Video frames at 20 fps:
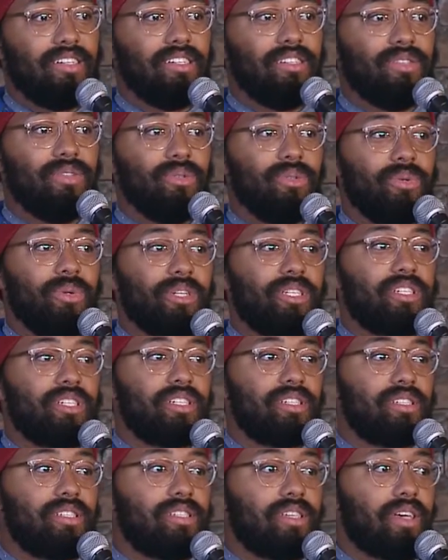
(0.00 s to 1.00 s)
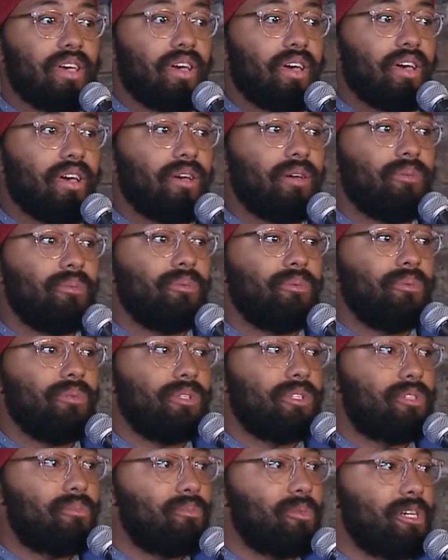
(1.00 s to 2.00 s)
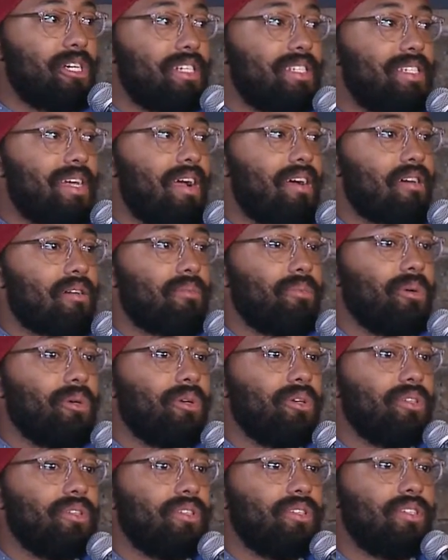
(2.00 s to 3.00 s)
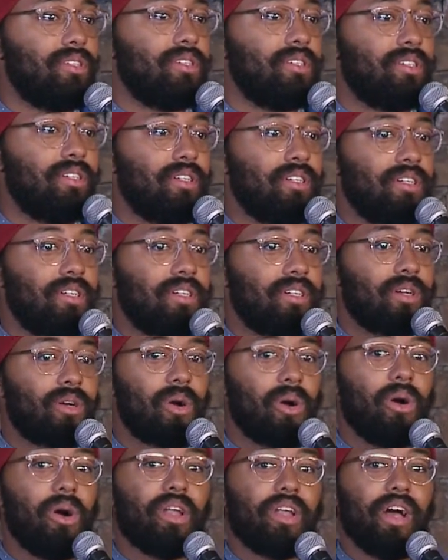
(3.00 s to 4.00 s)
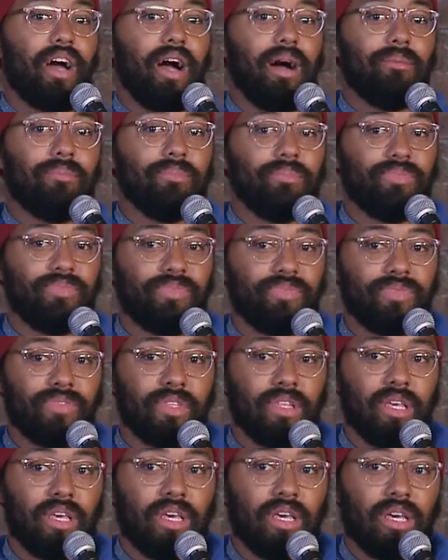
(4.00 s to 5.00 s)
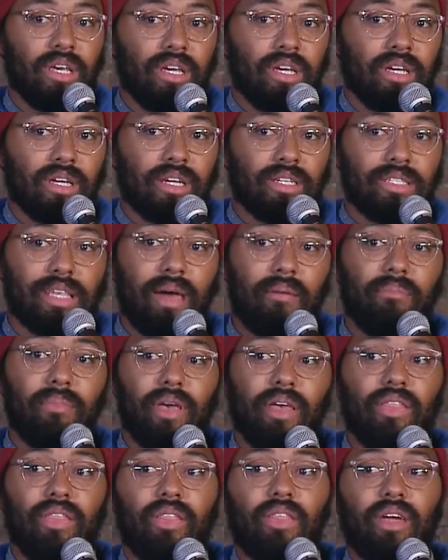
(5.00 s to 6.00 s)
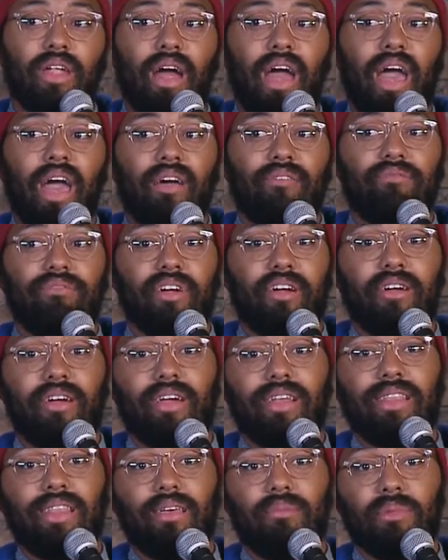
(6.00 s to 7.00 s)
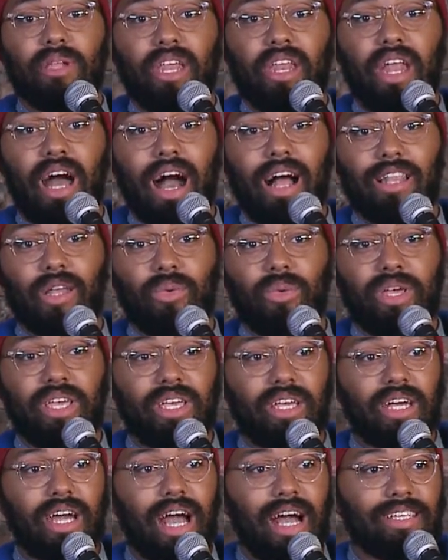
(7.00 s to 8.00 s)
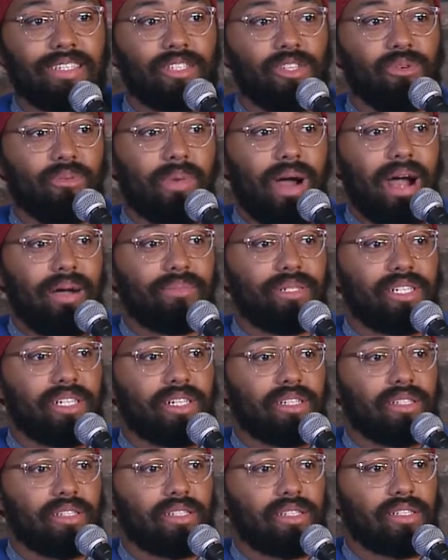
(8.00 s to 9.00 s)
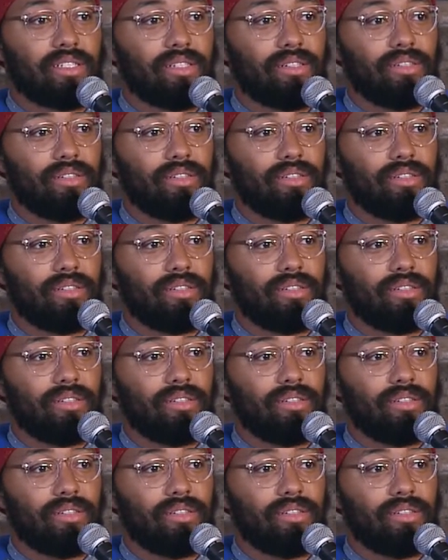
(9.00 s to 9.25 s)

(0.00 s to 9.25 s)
which is was pretty terrible growing up, because that meant that I had very limited Halloween costume options.